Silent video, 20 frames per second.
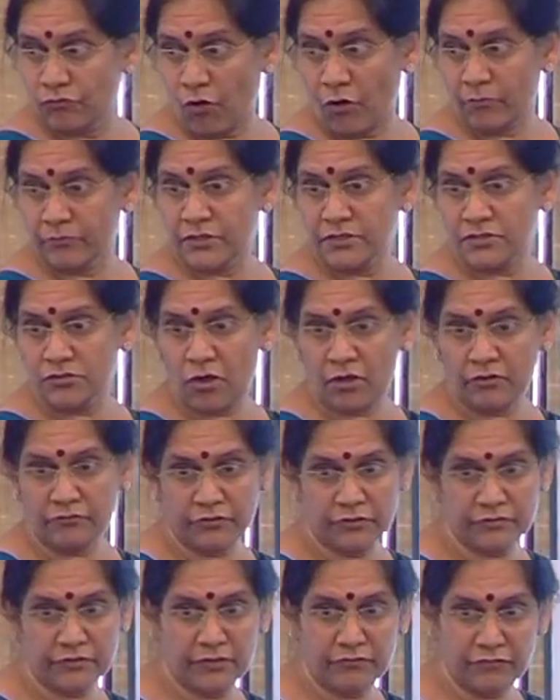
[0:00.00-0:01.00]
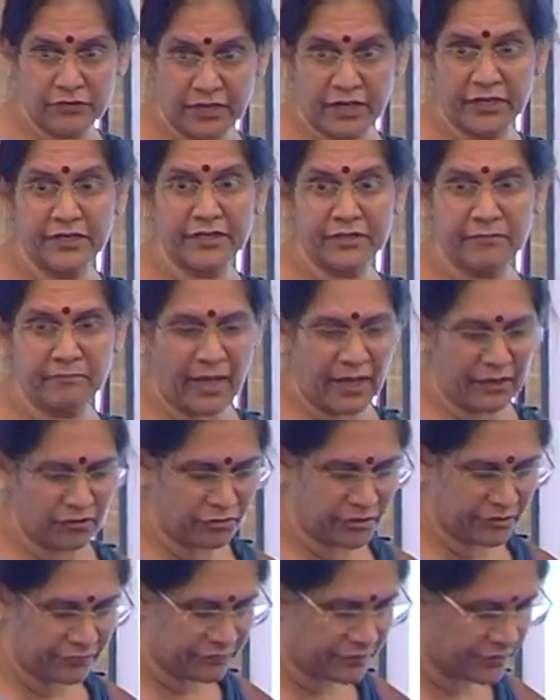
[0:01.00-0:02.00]
form this conference, and we run it in
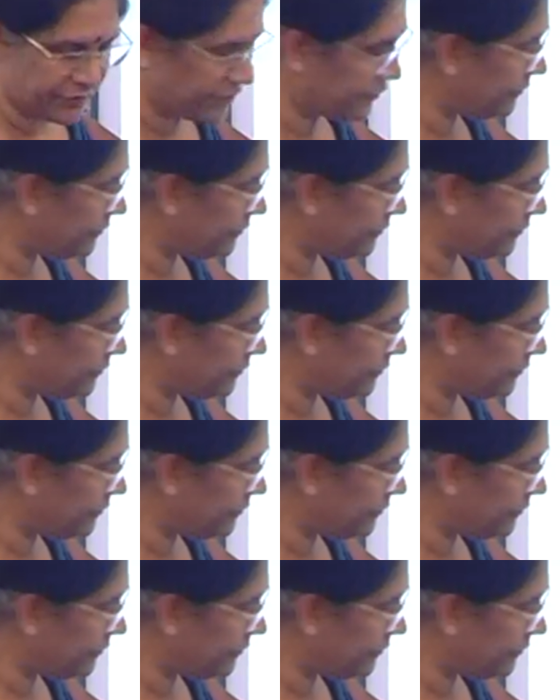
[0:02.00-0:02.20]
Bangalore every year.